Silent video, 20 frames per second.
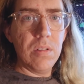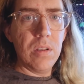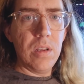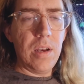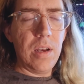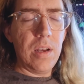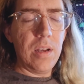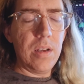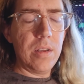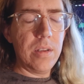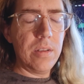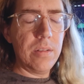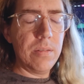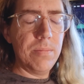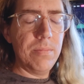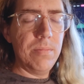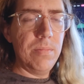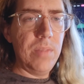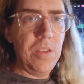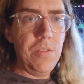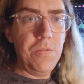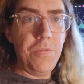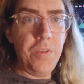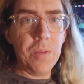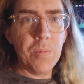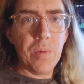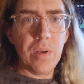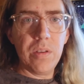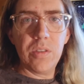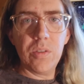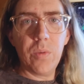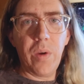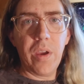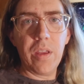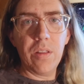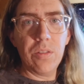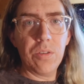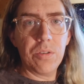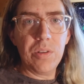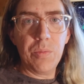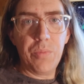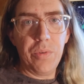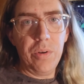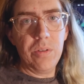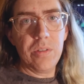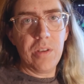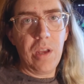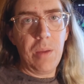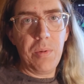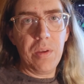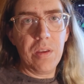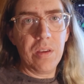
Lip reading: Figma so I can learn the prototyping.